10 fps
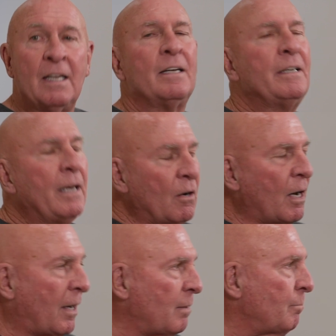
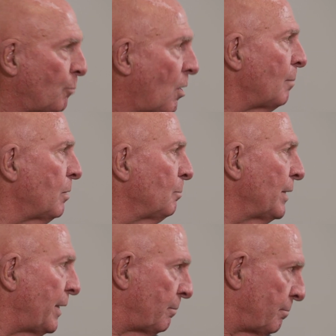Now, I'm
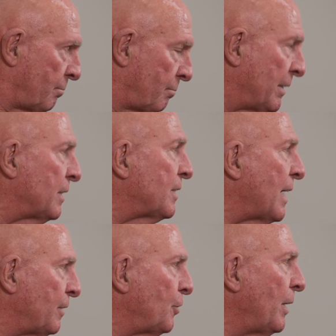probably
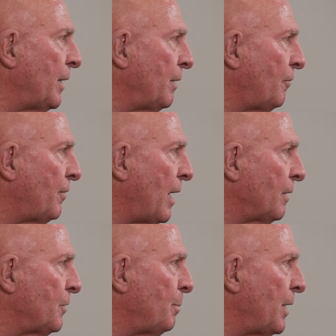exaggerating the
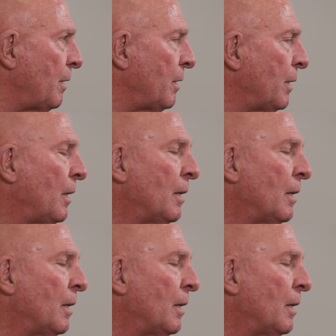fact a bit,